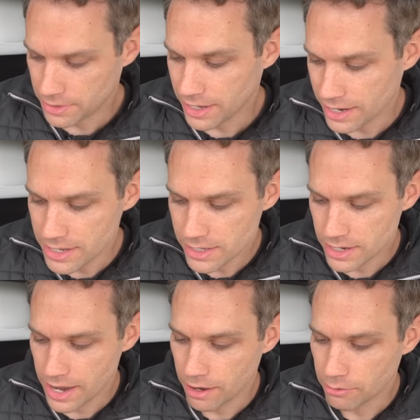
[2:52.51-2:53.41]
that
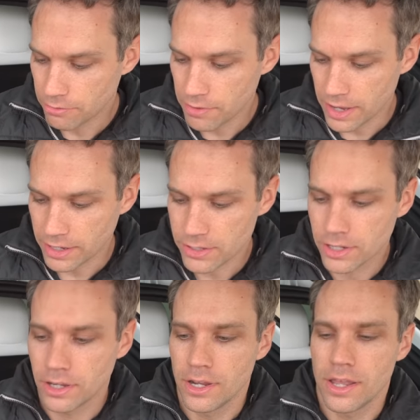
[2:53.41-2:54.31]
is now
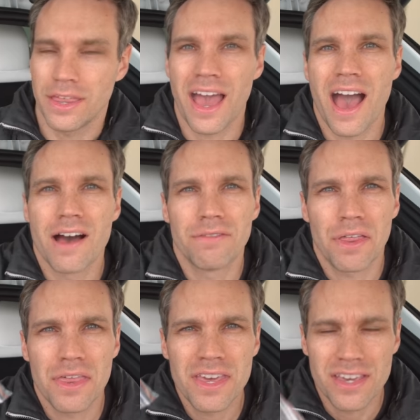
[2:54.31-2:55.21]
fixed. They have
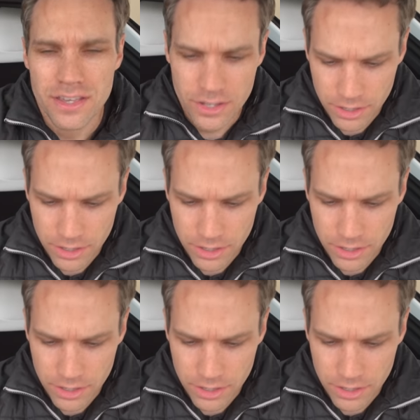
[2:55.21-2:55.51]
these.